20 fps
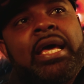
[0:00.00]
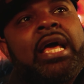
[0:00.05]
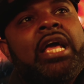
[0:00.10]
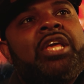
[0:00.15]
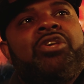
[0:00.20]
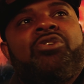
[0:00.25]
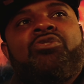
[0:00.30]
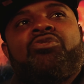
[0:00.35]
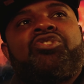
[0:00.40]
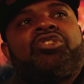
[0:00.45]

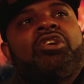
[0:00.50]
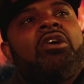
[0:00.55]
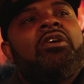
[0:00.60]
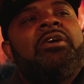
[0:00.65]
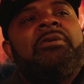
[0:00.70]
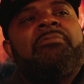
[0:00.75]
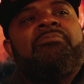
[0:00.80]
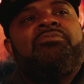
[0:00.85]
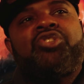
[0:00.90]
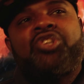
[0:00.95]
and you saw
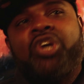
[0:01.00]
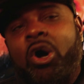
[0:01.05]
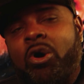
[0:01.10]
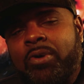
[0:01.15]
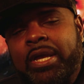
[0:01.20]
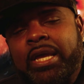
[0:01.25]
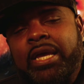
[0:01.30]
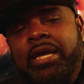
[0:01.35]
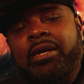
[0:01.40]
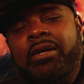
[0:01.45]
him
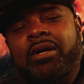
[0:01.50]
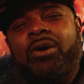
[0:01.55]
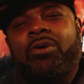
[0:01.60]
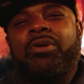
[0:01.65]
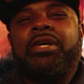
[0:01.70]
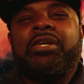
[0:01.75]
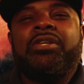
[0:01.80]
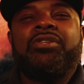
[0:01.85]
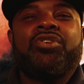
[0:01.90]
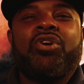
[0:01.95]
choking
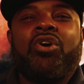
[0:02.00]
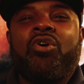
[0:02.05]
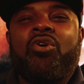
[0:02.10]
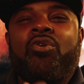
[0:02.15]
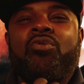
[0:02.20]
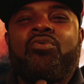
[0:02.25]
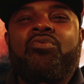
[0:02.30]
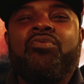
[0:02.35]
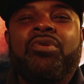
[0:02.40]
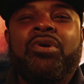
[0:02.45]
on his
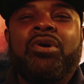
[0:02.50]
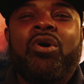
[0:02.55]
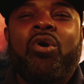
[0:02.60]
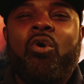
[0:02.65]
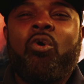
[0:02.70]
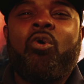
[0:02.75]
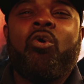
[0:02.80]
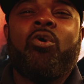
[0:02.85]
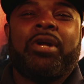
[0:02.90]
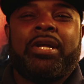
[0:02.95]
own
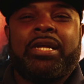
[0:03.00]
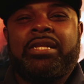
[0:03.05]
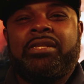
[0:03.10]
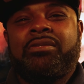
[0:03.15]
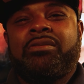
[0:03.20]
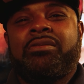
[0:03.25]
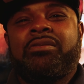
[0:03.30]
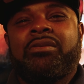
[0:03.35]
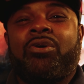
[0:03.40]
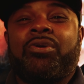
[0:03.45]

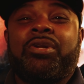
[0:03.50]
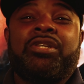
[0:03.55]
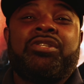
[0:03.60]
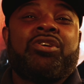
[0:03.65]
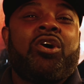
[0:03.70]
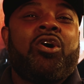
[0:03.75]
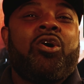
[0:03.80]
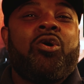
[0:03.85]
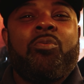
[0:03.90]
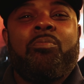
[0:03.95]
organs, on his
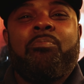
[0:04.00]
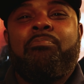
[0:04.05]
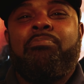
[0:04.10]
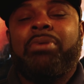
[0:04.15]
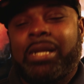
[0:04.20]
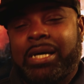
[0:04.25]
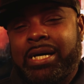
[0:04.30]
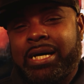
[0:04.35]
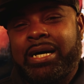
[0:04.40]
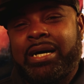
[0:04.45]
own
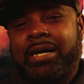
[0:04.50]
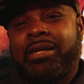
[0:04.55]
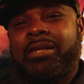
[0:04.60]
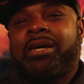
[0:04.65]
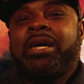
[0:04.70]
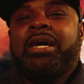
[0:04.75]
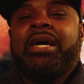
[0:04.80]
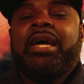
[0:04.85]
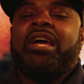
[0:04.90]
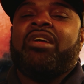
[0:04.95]
blood
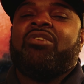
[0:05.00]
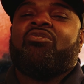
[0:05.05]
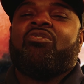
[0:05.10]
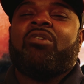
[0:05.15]
and